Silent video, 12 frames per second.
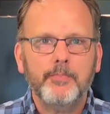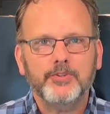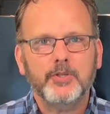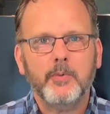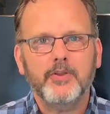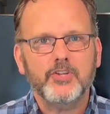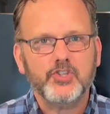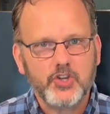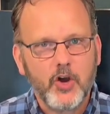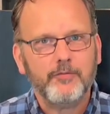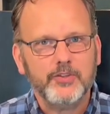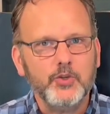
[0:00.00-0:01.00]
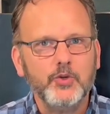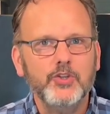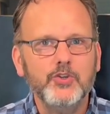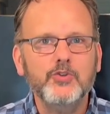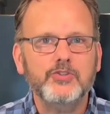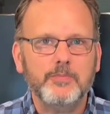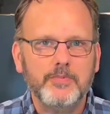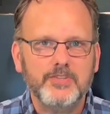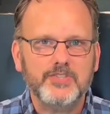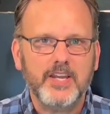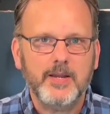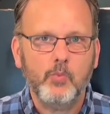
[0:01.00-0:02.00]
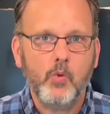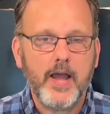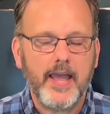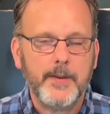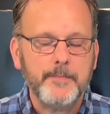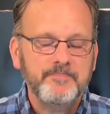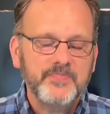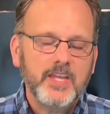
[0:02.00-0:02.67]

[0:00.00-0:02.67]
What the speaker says: put them on the shelf, and you can use them the same way.